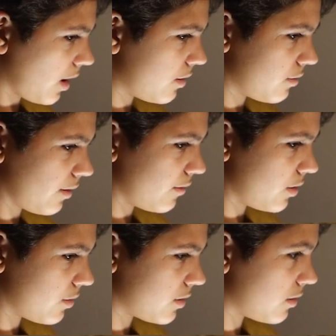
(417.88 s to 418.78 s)
don't even
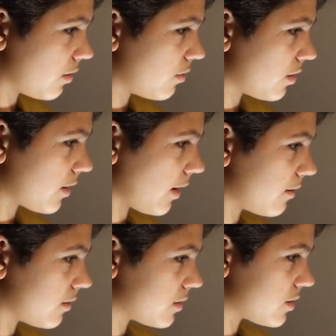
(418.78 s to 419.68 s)
know what to do. Okay,
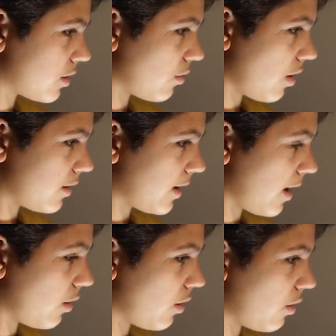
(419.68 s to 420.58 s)
so
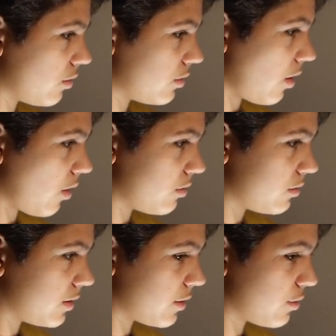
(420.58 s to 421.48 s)
yeah,
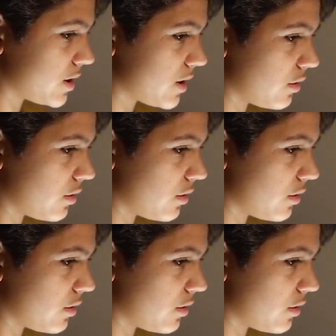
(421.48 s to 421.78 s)
I'll increase